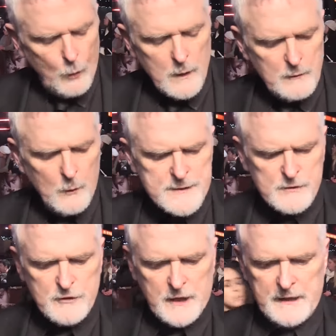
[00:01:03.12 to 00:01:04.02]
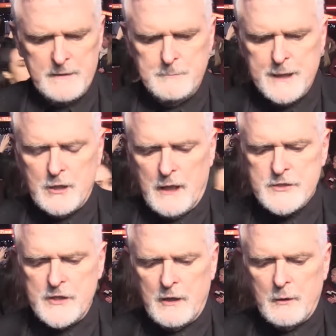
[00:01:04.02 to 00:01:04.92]
Well, it wasn't really,
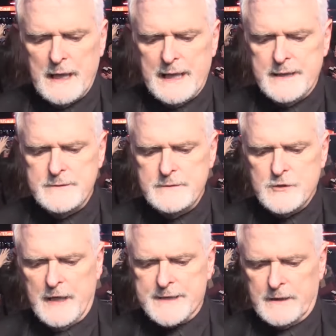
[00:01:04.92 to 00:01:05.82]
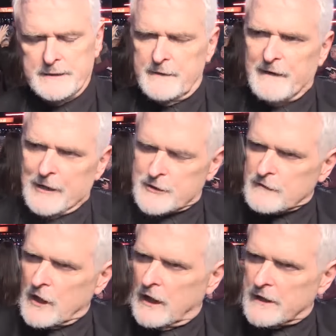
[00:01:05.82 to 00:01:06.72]
because, you know, I had directed a lot of House of
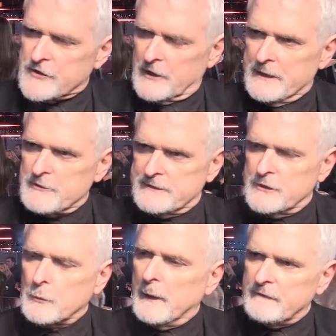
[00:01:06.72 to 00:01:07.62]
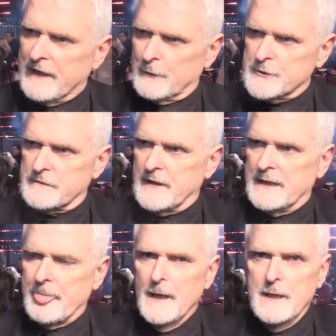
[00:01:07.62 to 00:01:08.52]
Cards. You know, I directed twelve hours of
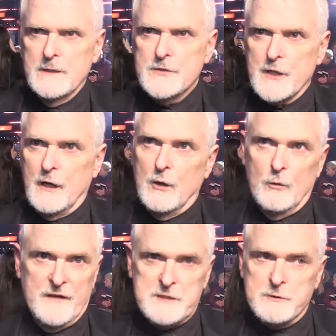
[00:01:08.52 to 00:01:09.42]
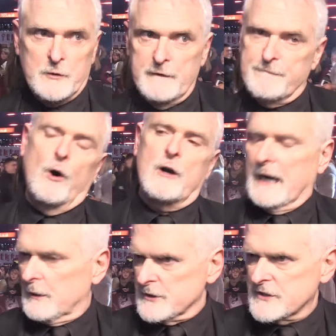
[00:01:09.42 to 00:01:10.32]
that. So this was only four
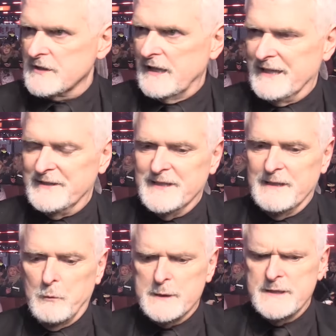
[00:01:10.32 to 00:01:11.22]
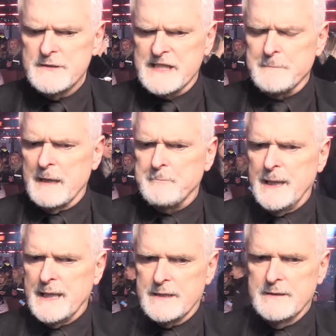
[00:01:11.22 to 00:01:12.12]
hours, and it didn't seem that
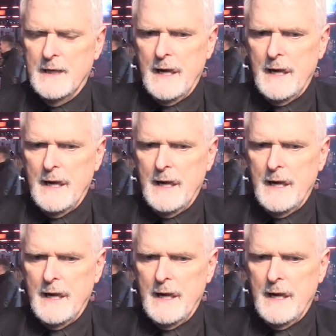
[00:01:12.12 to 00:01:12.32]
bad.